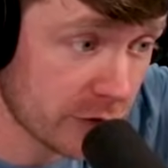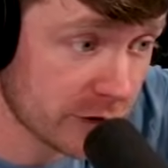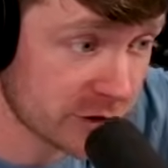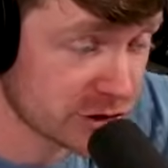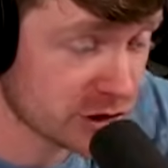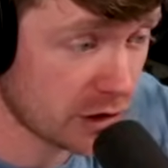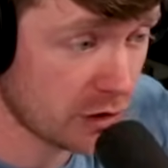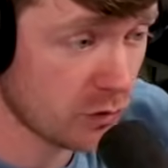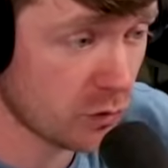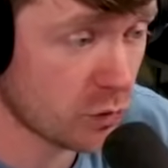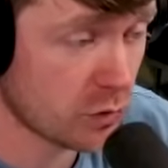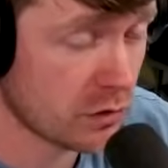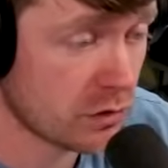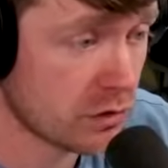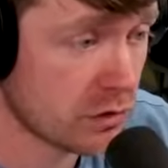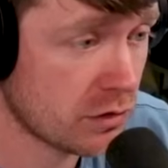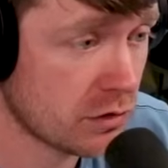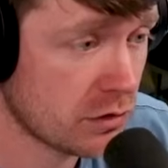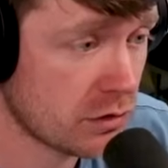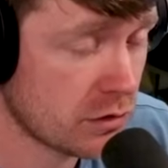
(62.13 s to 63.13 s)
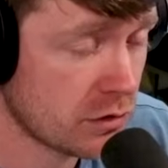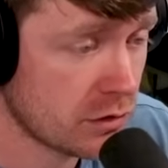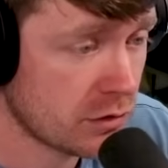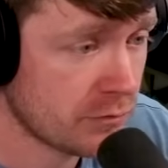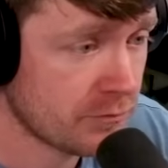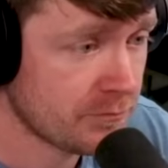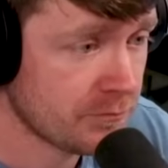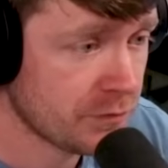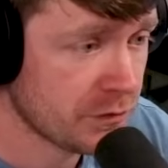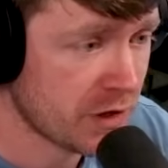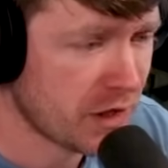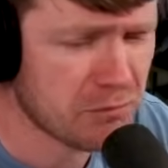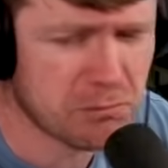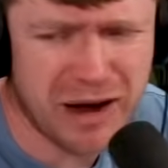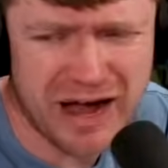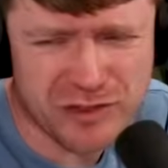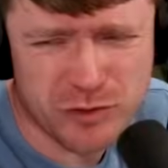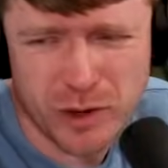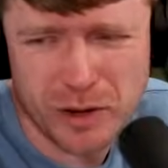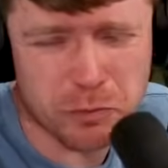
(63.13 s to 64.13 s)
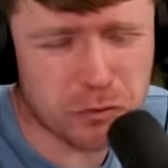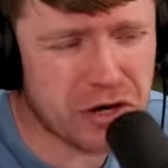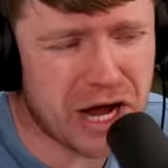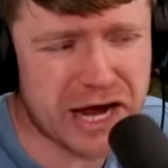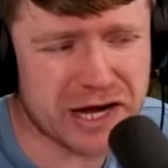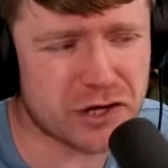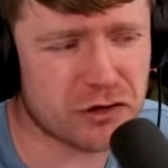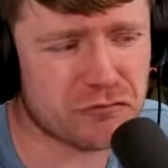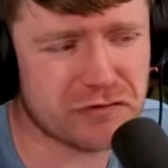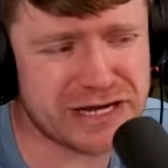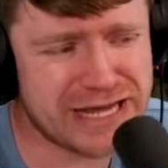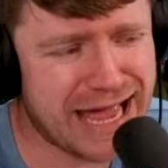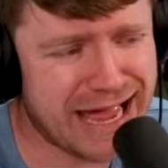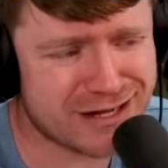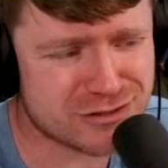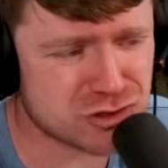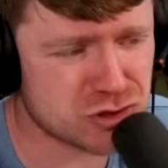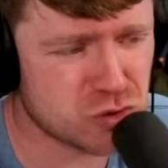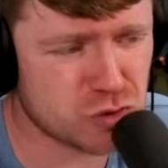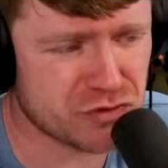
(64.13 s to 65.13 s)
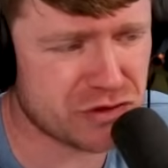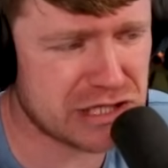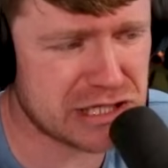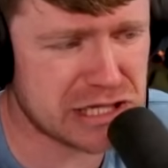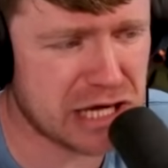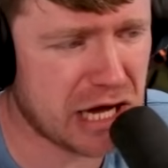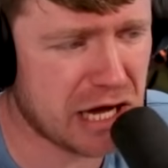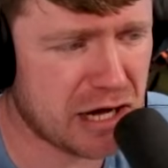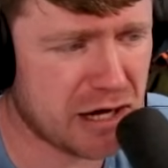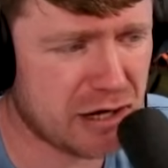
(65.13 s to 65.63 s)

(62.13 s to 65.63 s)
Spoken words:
Let's go. By the way, we're not going to react to the,